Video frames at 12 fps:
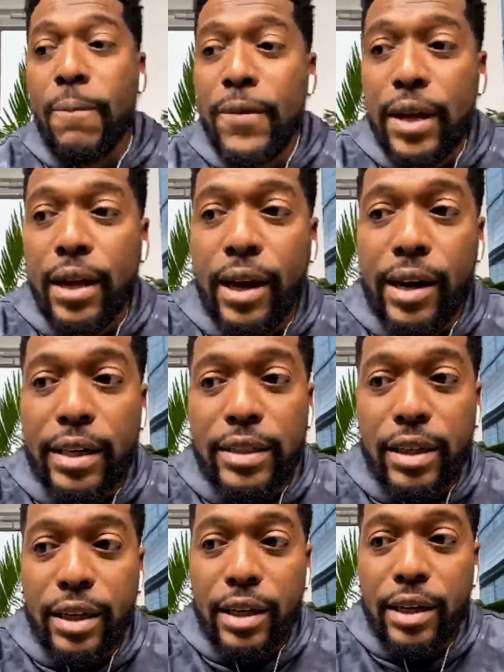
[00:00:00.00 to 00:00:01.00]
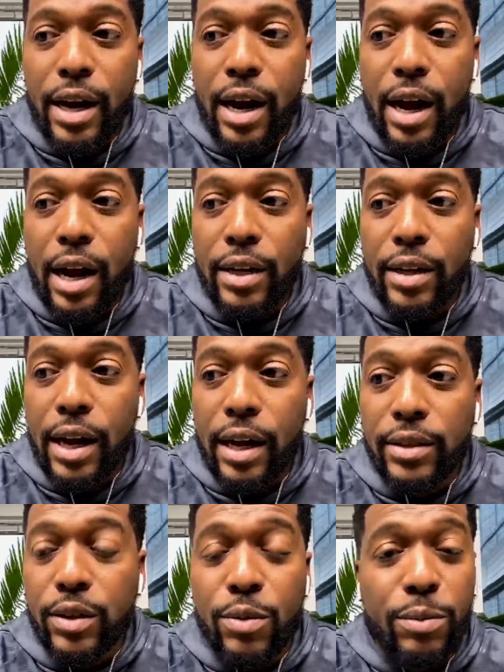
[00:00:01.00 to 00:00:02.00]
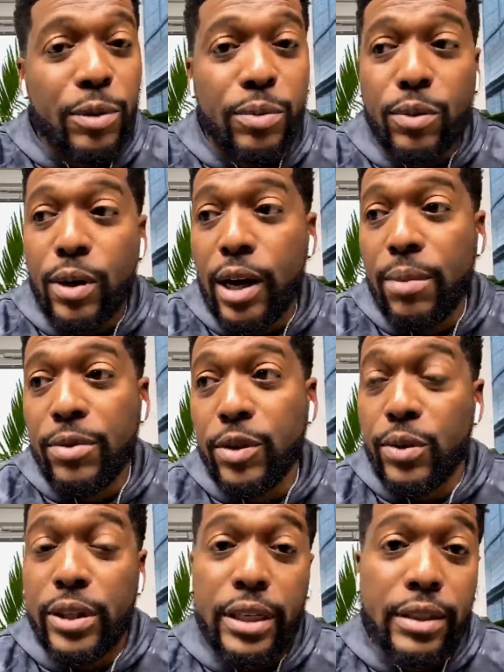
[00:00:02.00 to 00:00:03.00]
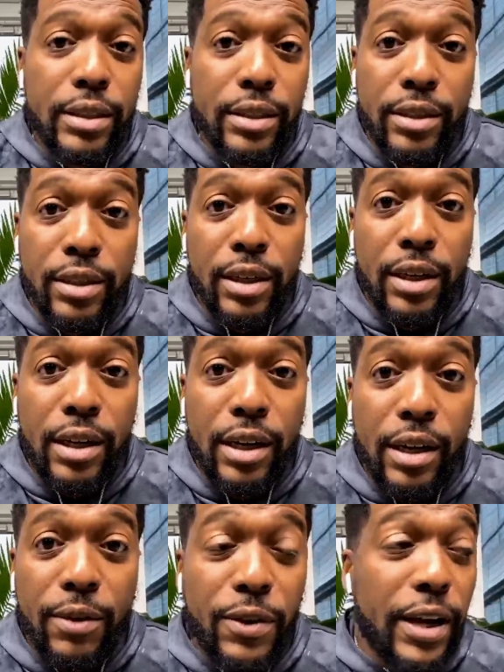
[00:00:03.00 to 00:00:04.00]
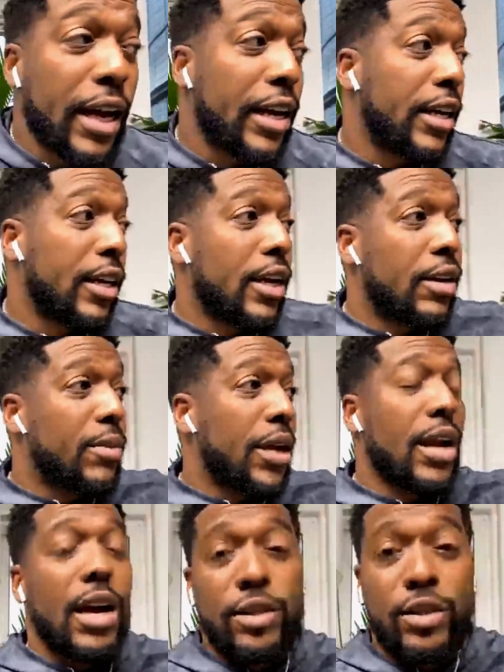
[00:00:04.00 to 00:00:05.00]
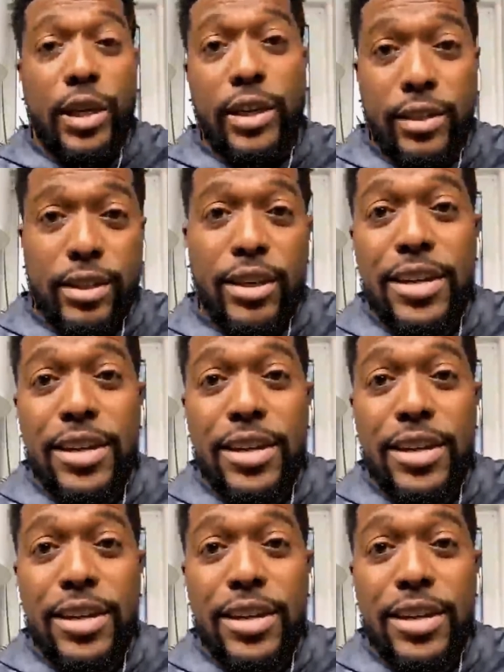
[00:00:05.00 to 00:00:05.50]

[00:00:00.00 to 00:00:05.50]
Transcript: Yeah. And I said, I, I told my people, I'm doing this. Yeah. If I got to get out of my contract